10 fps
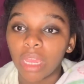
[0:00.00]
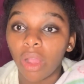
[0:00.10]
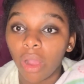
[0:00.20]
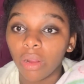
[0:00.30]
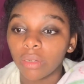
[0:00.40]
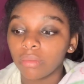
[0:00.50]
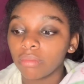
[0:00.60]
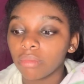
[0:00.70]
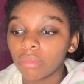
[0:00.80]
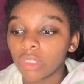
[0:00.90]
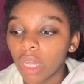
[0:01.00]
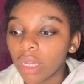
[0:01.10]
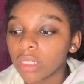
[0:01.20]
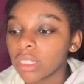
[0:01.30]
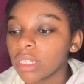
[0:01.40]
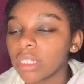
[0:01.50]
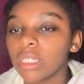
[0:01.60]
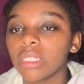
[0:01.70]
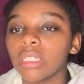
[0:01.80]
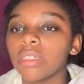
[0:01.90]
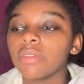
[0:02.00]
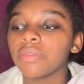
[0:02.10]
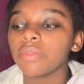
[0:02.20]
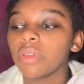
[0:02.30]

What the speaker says: are toxic in a sense of